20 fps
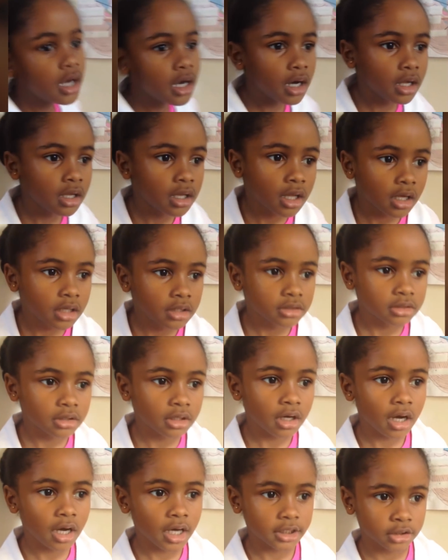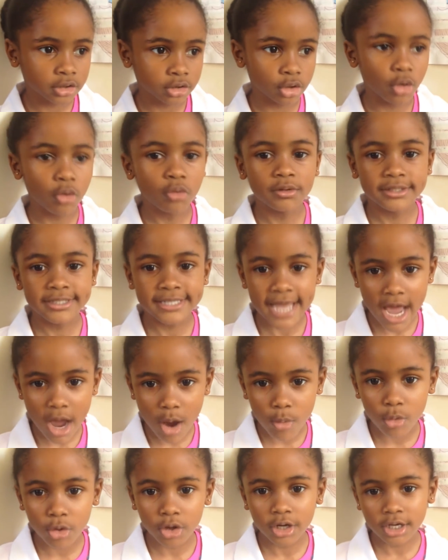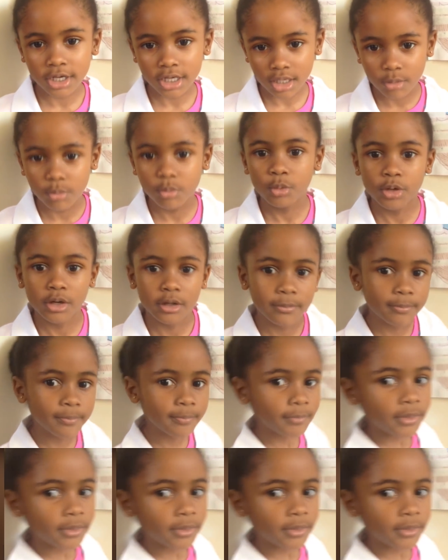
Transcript: It allows your eyes to go downward and inward.